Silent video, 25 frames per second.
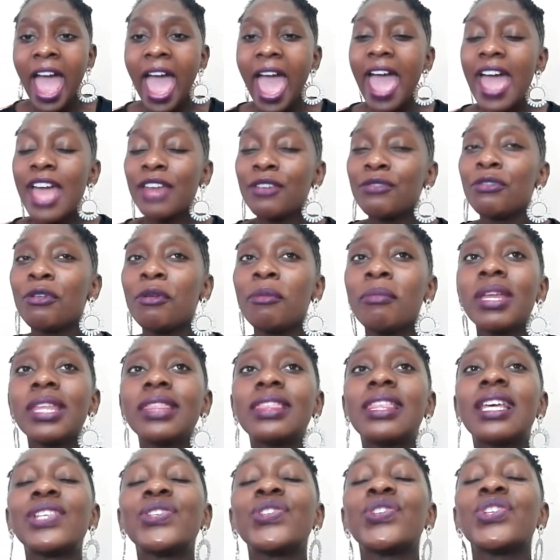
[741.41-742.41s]
And for me,
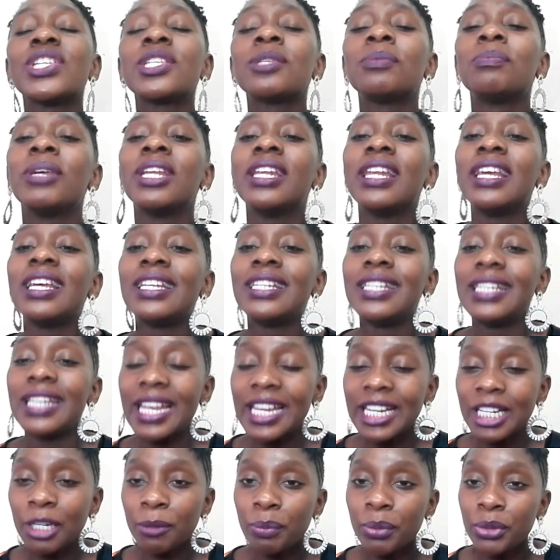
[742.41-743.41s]
that's just been a
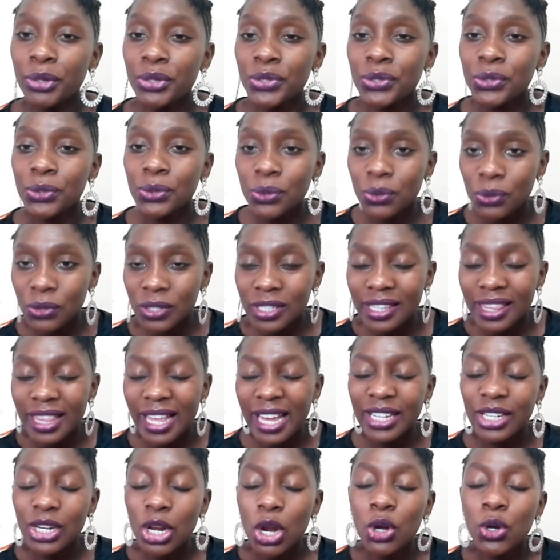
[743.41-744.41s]
daily pursuit
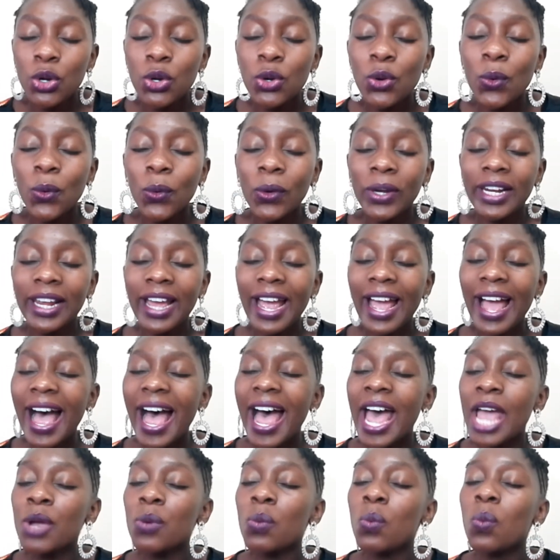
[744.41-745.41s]
that, Lord,
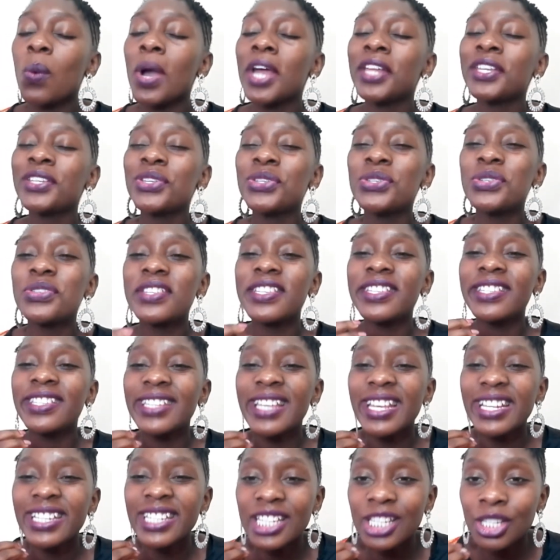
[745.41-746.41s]
I want to
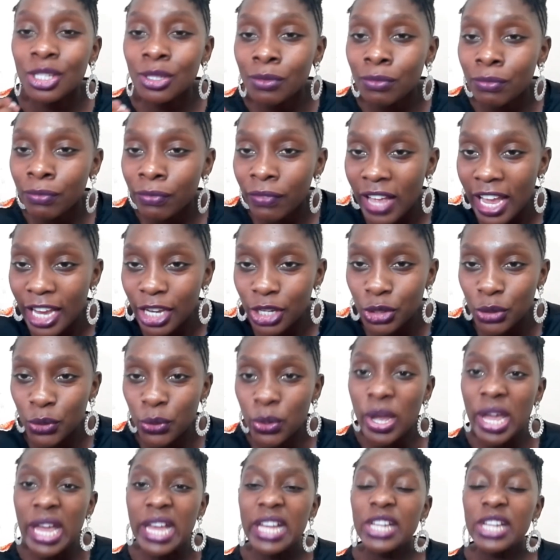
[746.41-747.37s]
satisfy you,